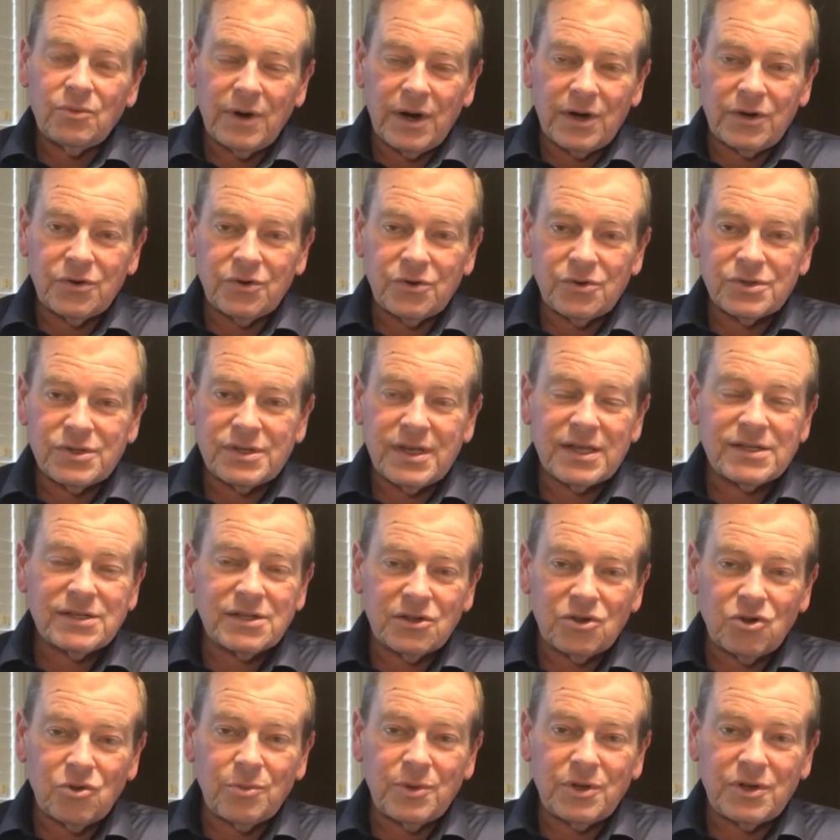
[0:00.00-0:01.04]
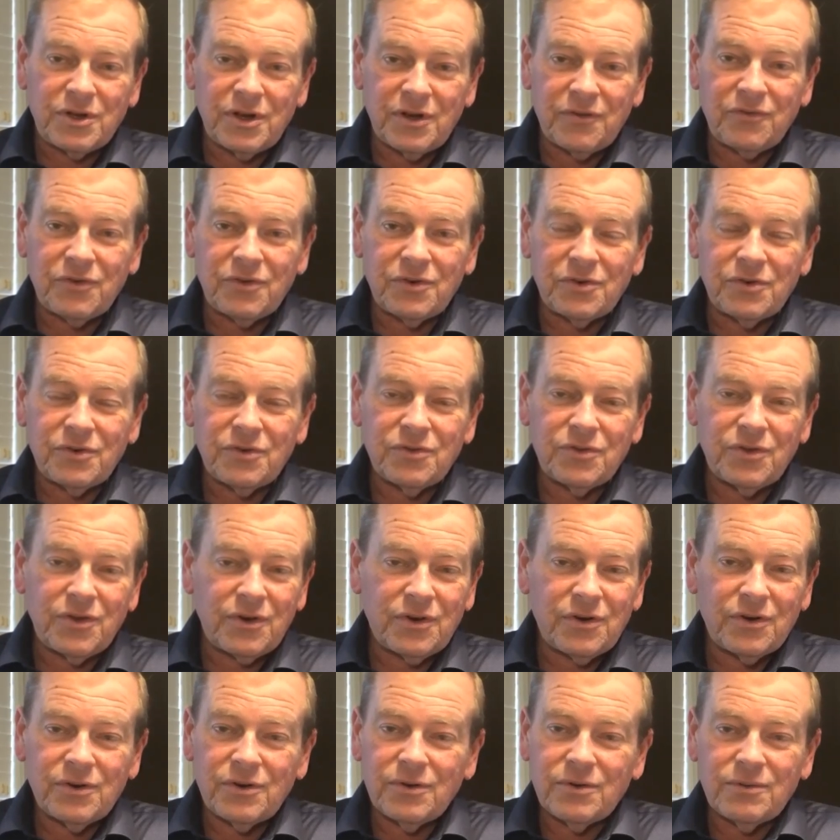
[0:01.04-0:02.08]
rentals. That's a little bit different.
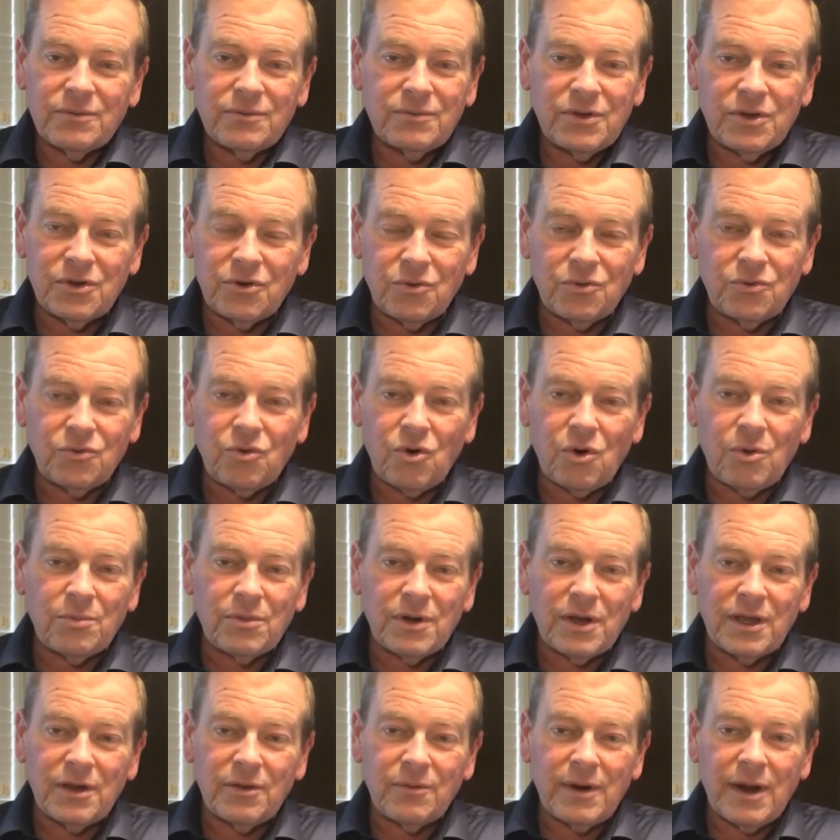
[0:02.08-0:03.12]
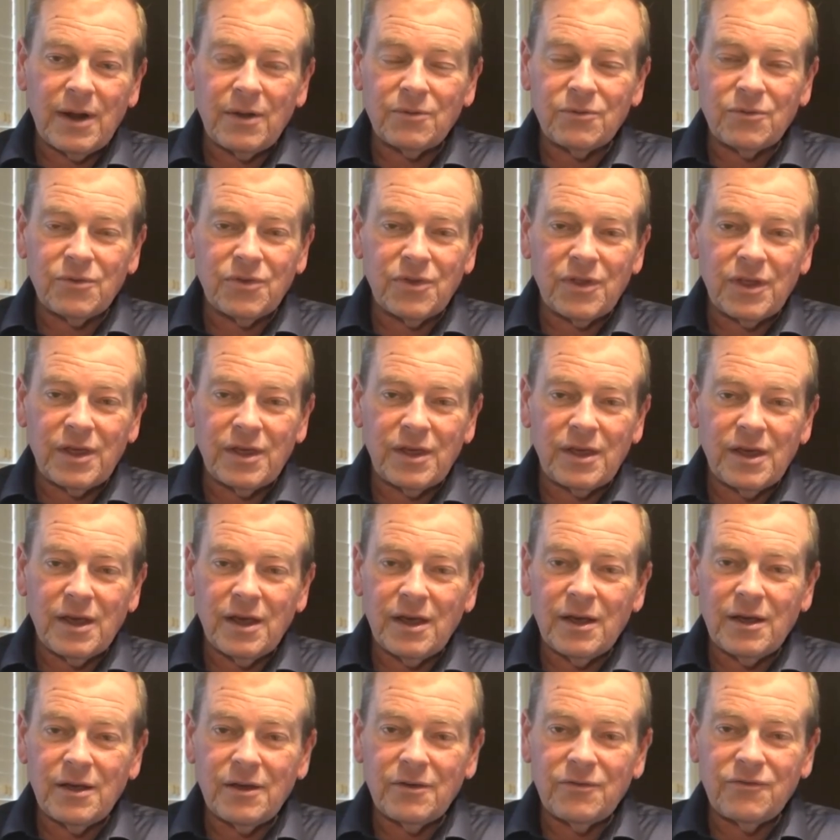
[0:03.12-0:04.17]
They're normally around the
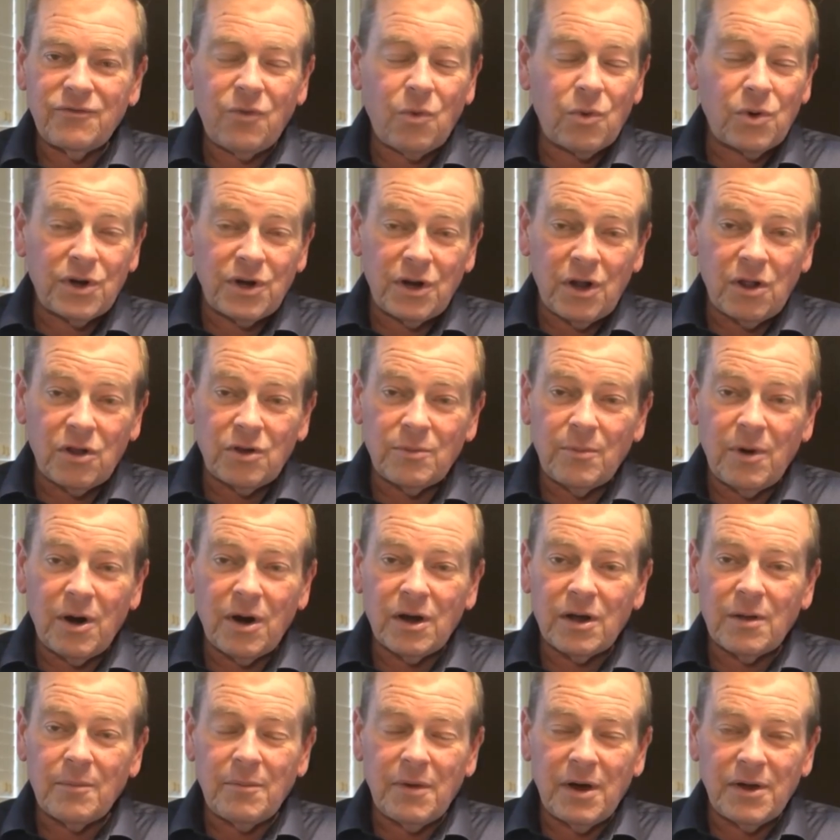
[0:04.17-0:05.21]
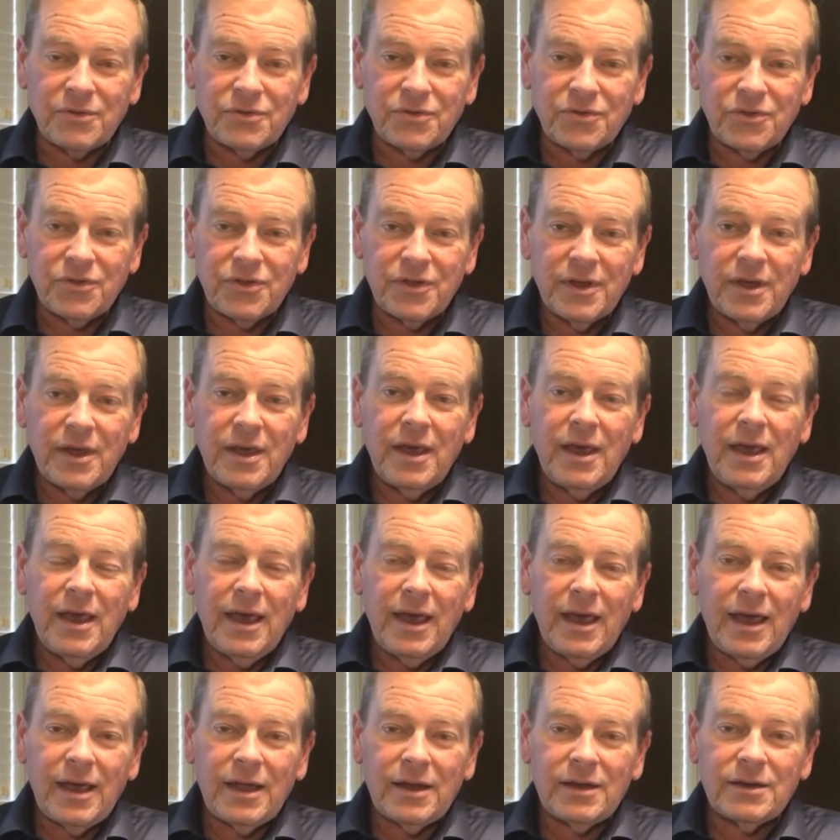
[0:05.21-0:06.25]
$40 mark a month,
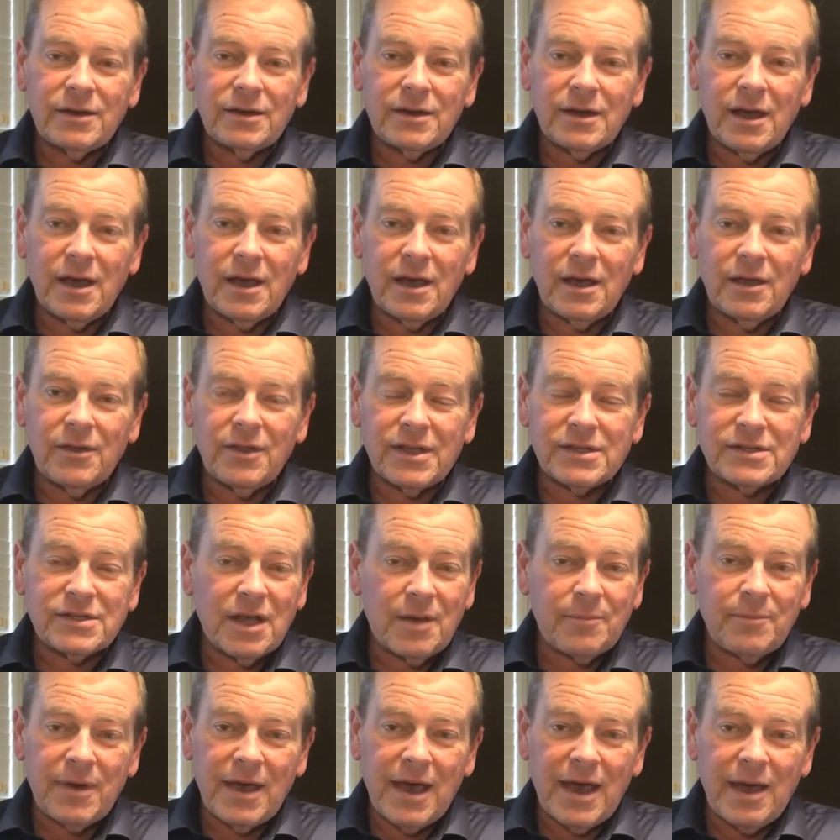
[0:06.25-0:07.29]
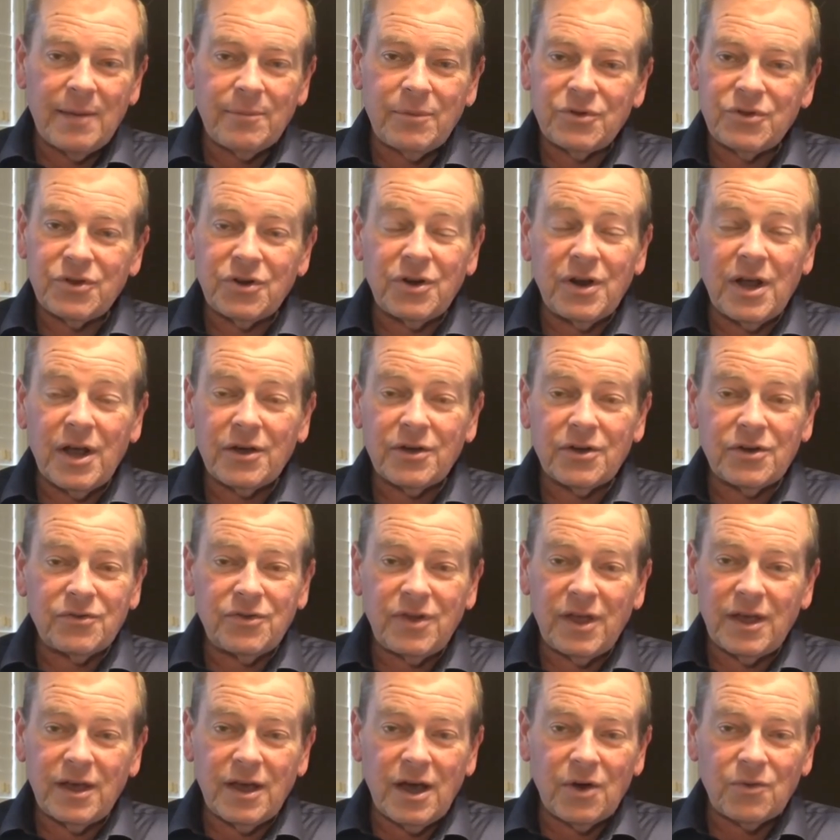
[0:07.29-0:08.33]
and that's not bad. But they're not going
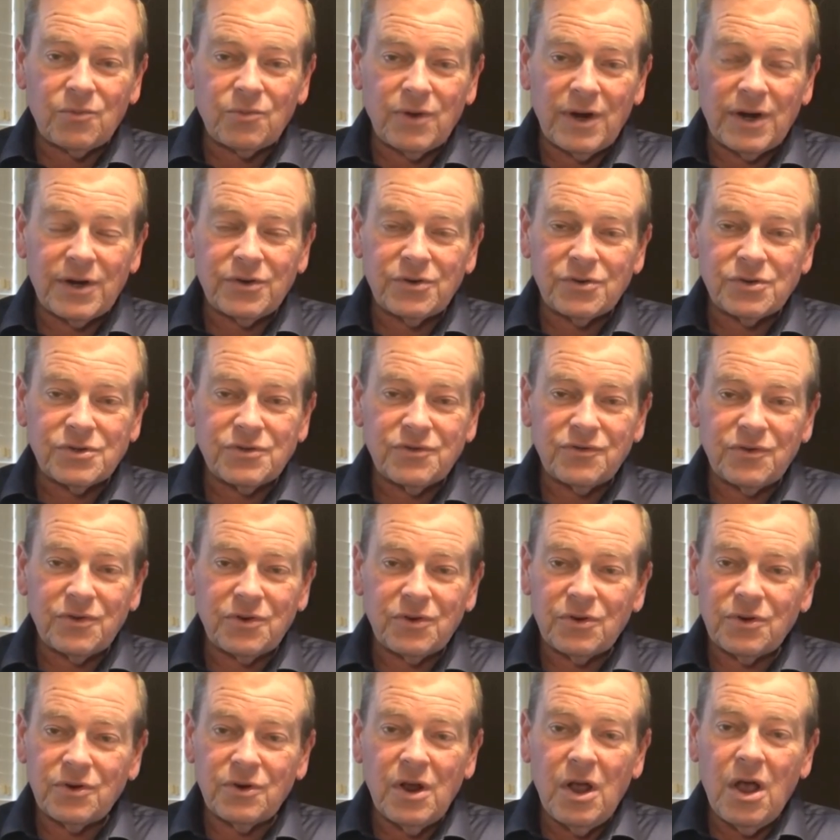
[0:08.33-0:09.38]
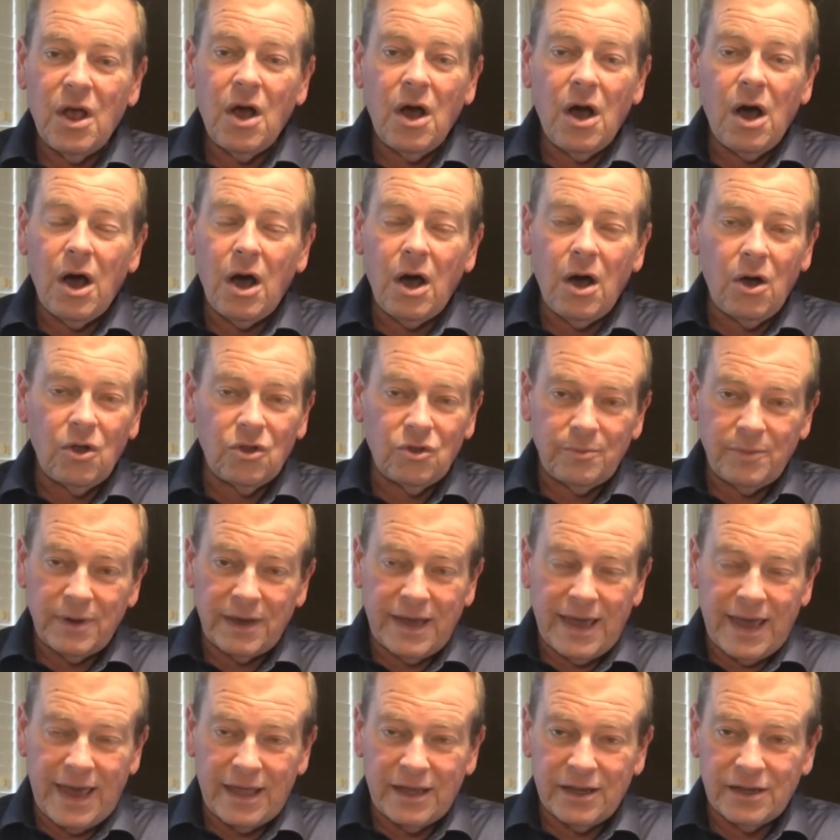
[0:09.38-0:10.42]
to take on rentals for all the
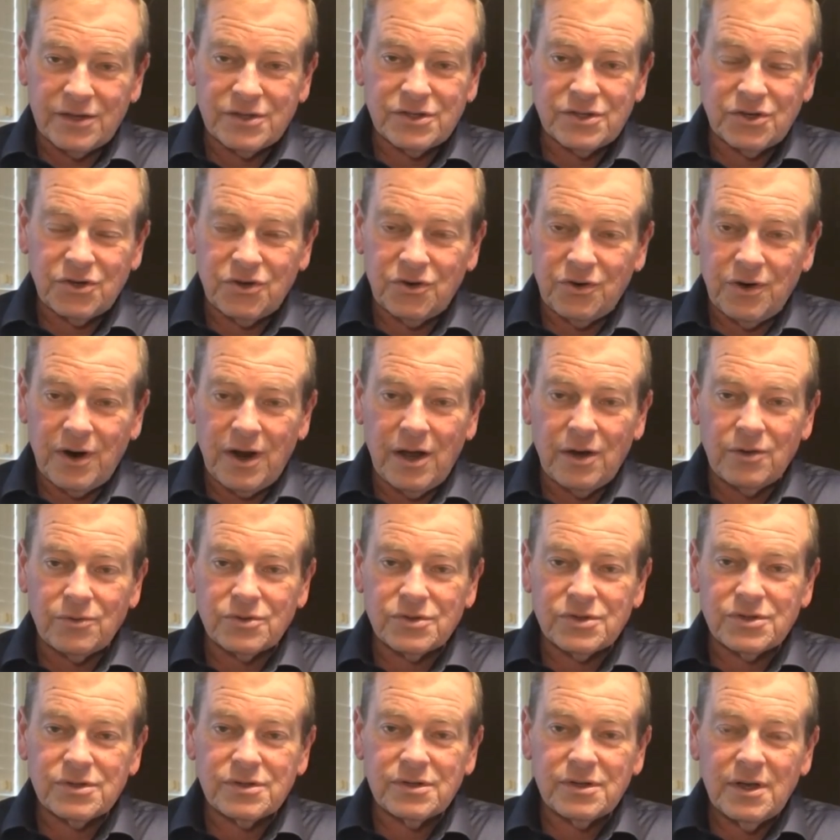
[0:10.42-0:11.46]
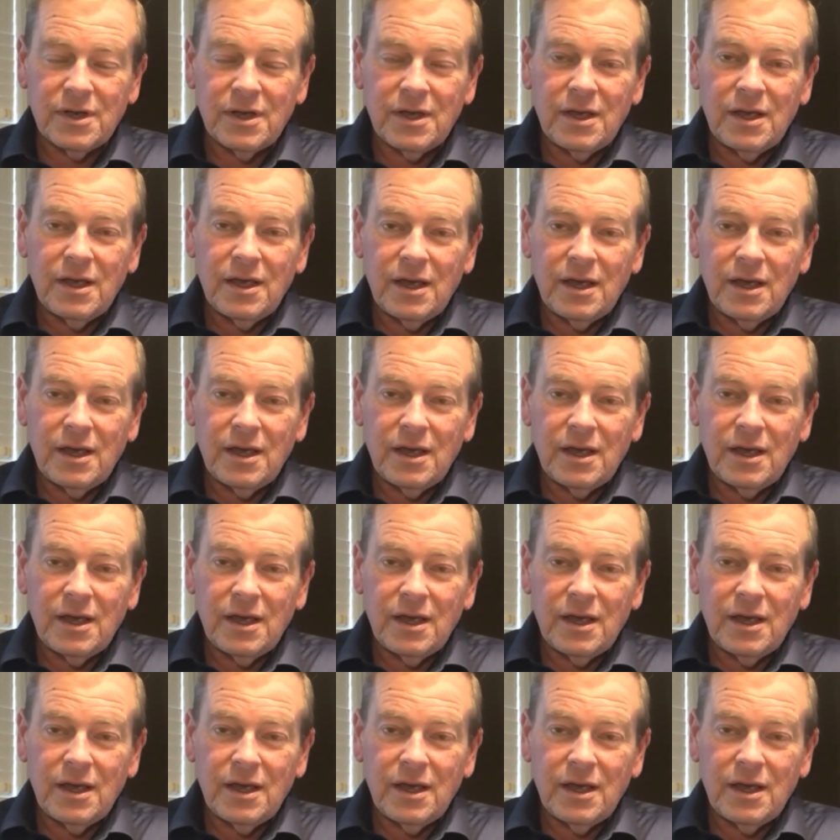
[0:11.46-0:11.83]
mechanics in your house.